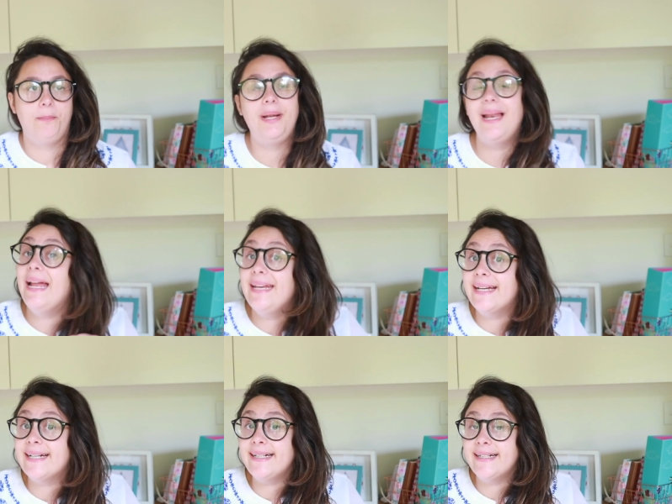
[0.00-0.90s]

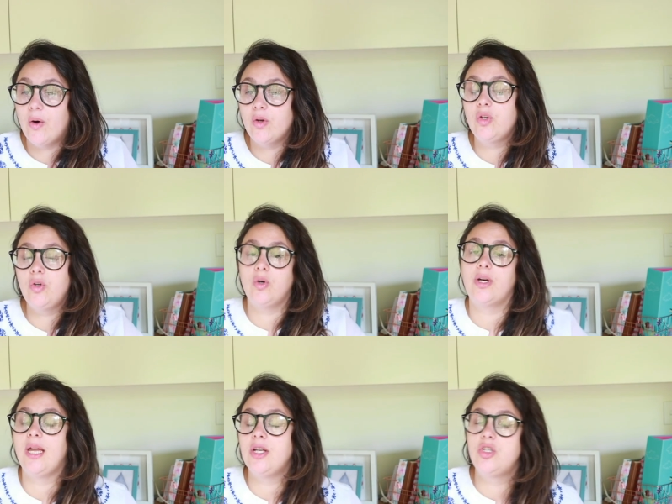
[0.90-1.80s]
planning on not
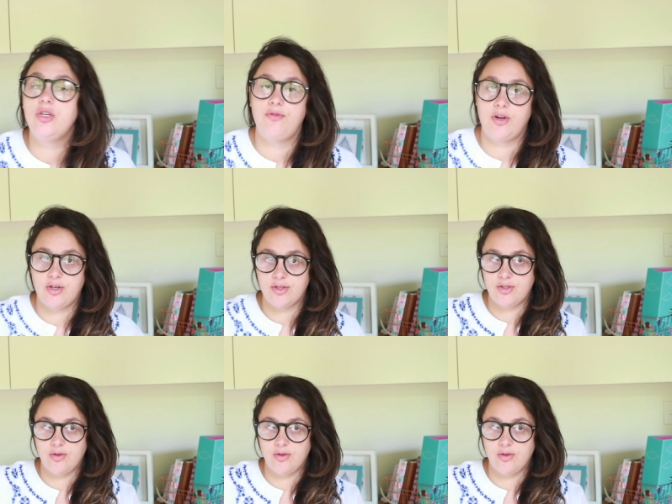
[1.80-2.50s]
getting too focused